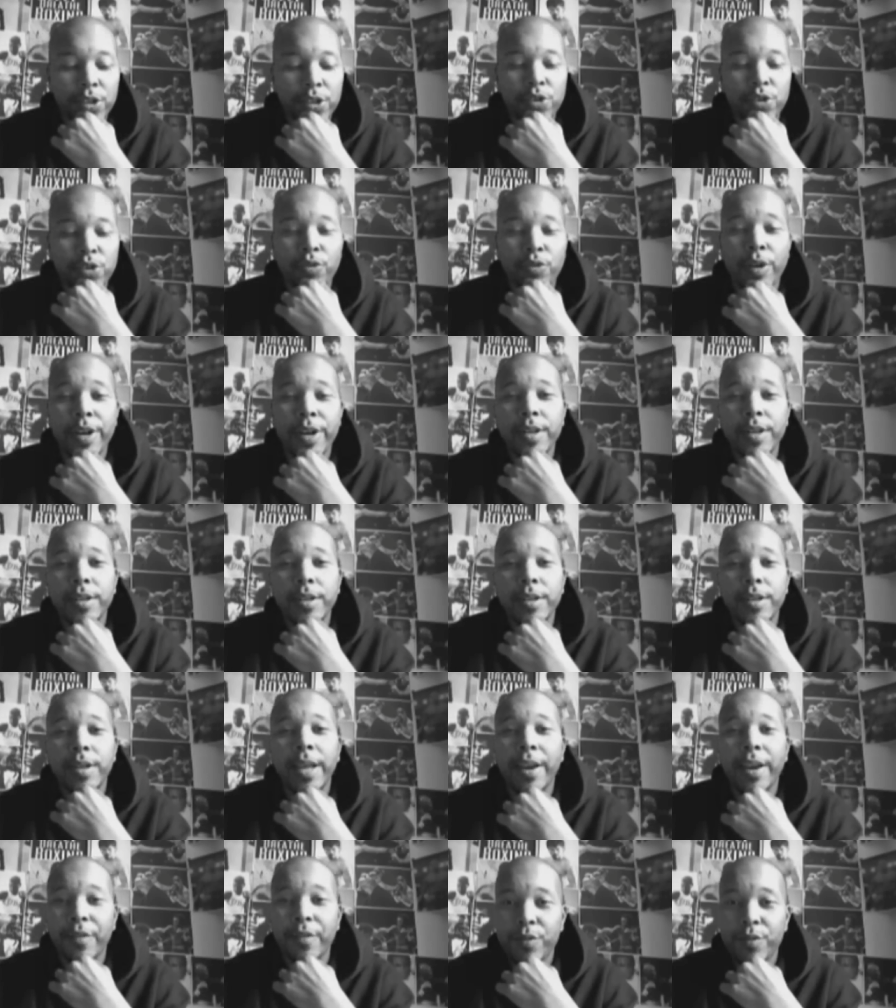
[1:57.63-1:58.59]
his credit,
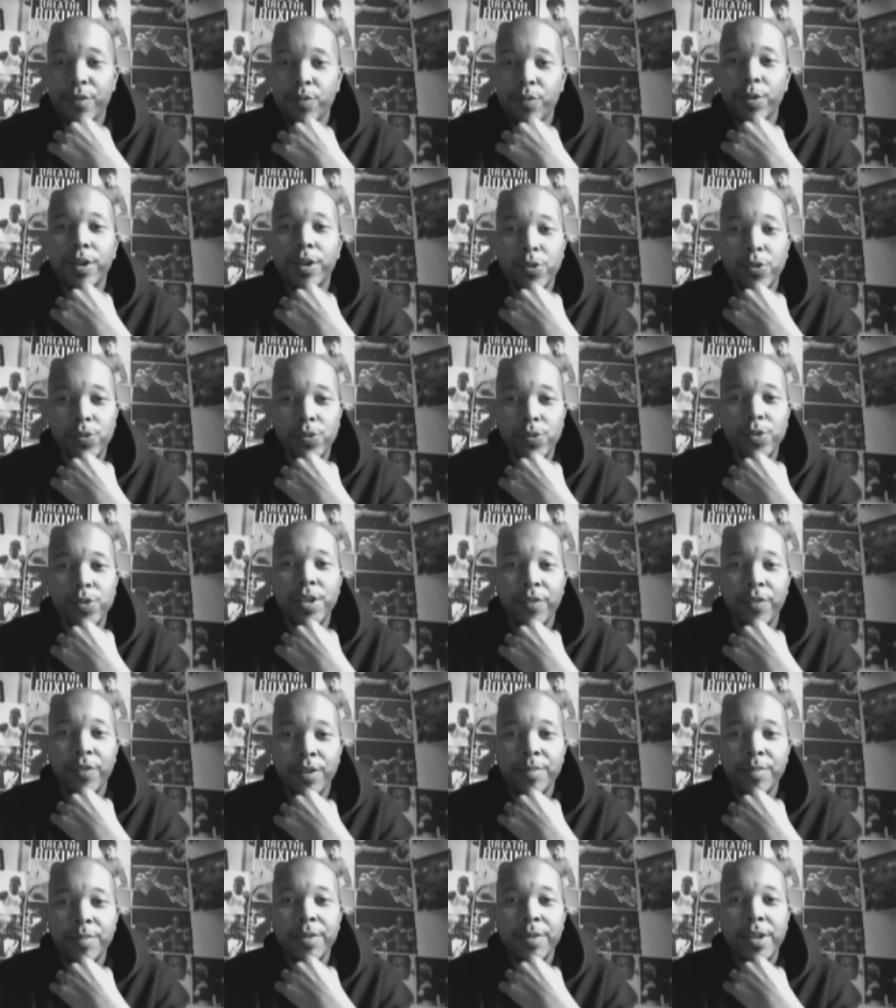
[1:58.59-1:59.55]
like everyone else was
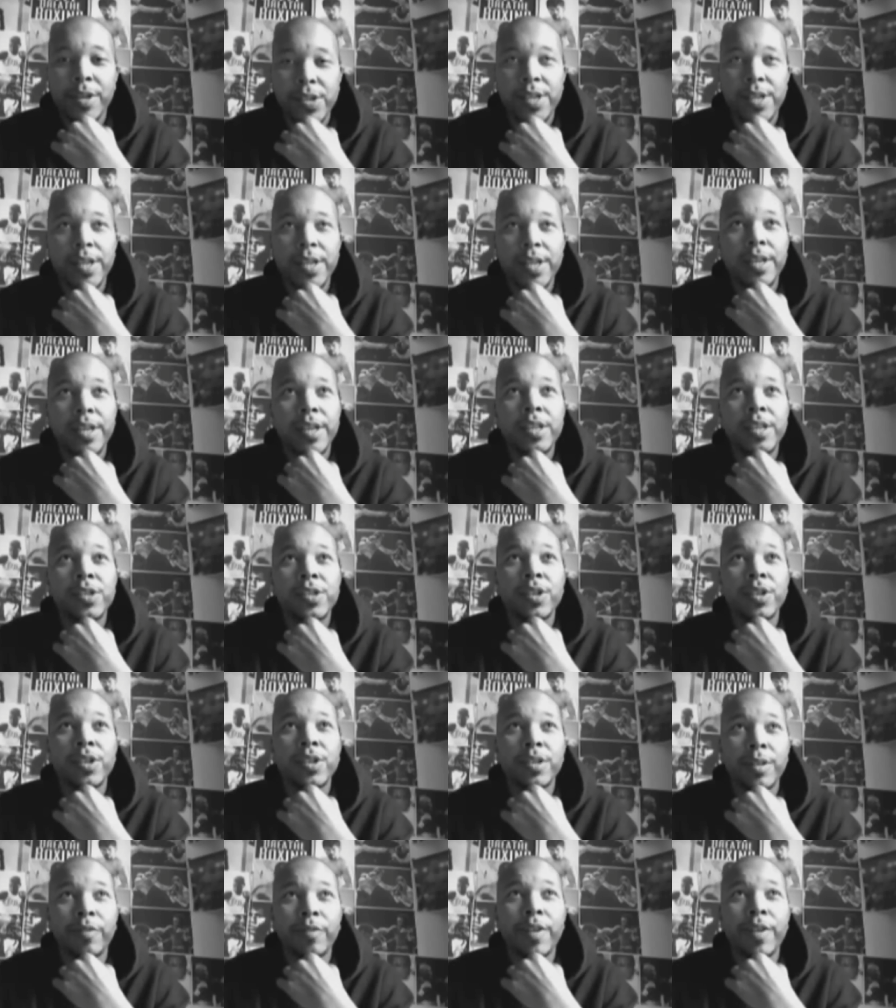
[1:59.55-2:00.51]
giving him yesterday. He
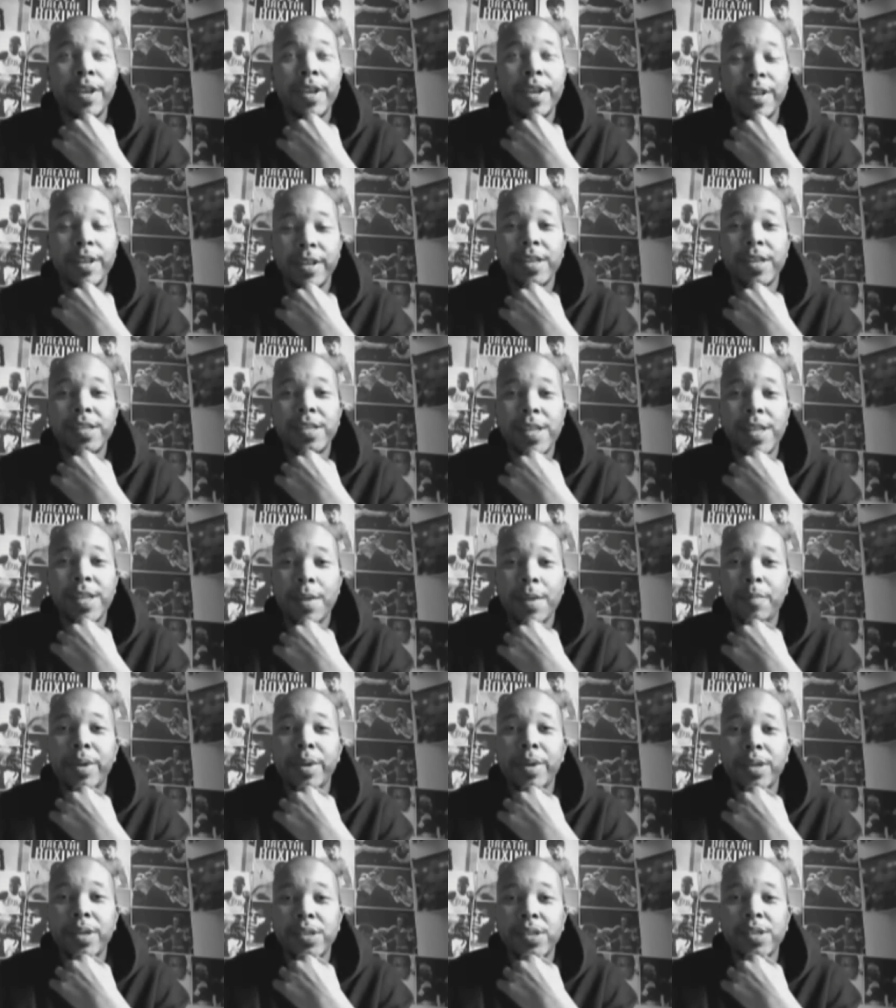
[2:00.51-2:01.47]
took the fight against
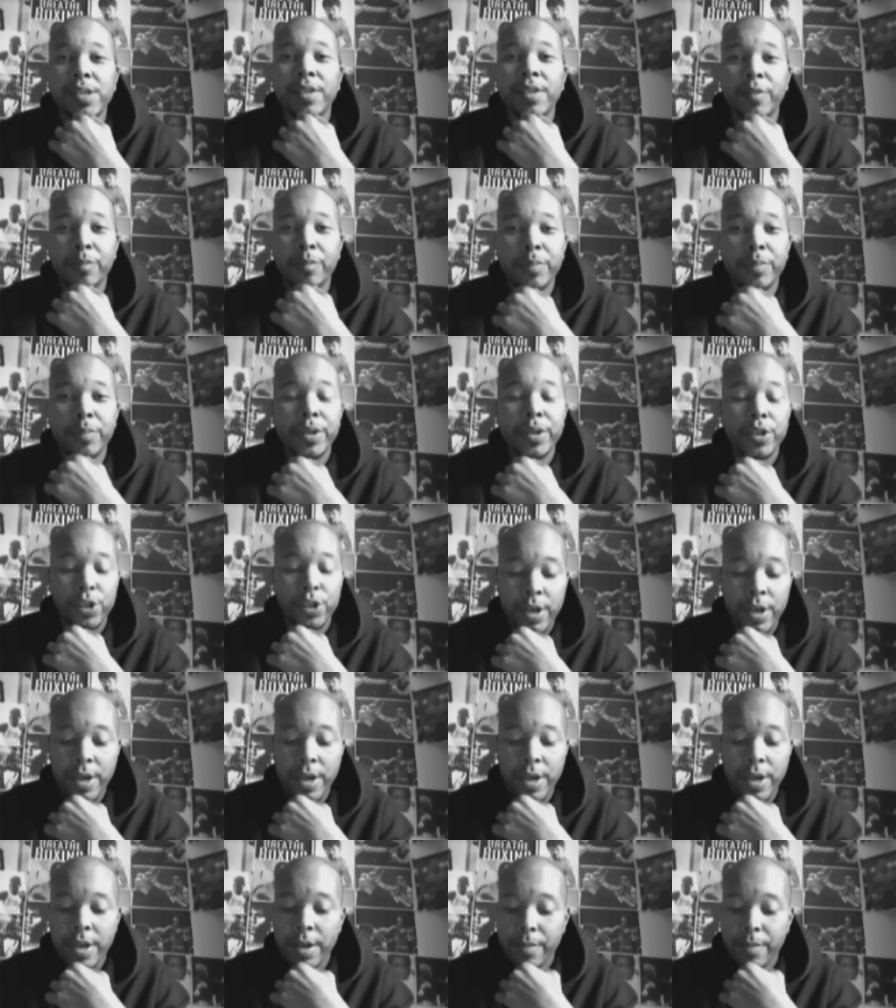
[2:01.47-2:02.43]
that big son of a bitch,
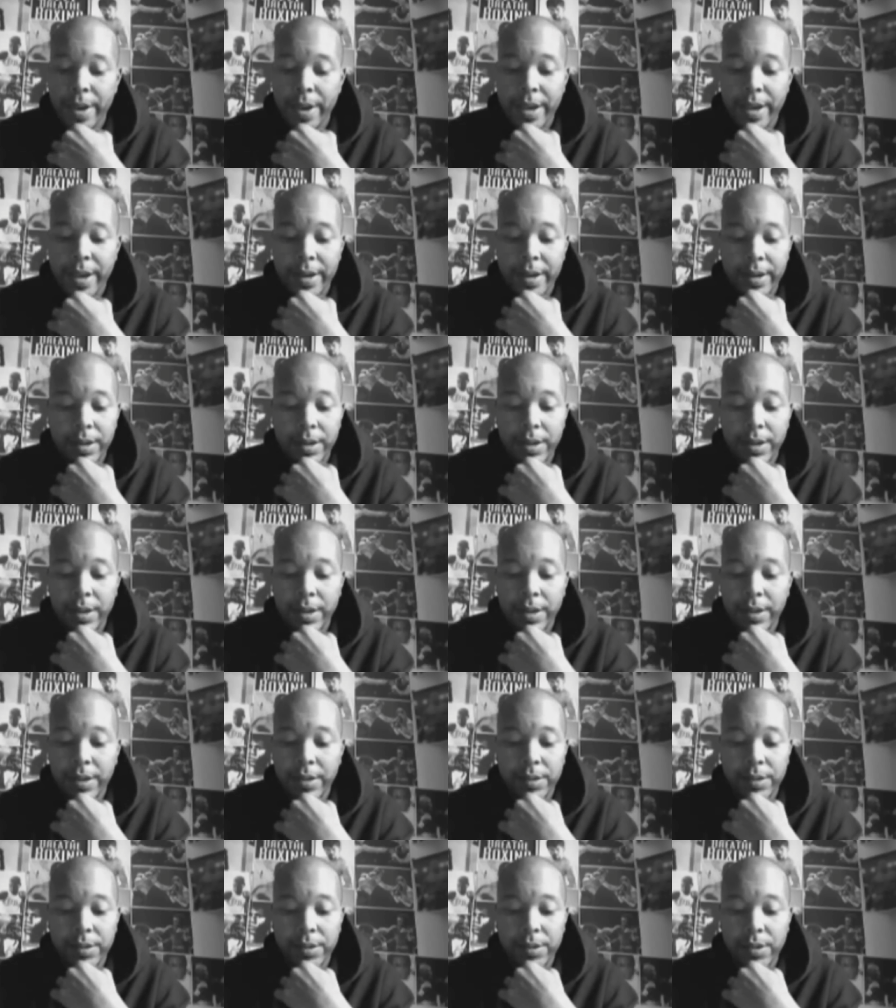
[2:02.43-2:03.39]
man. Uh,
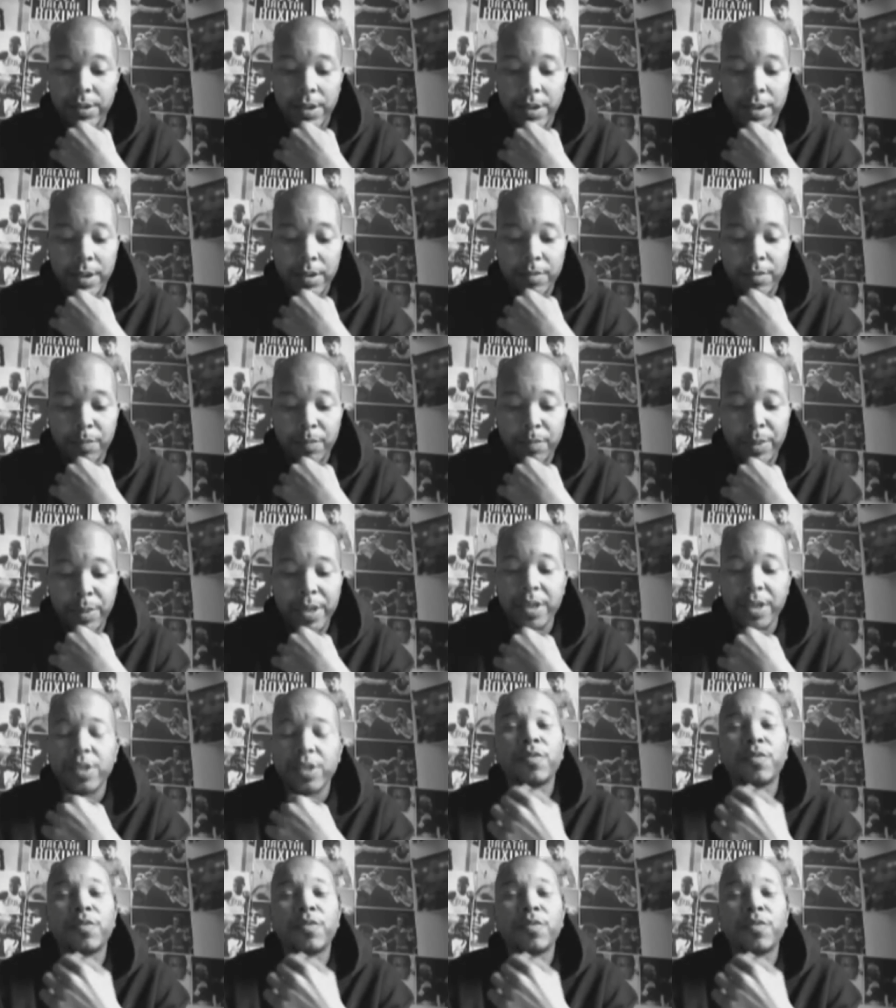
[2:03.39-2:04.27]
he in his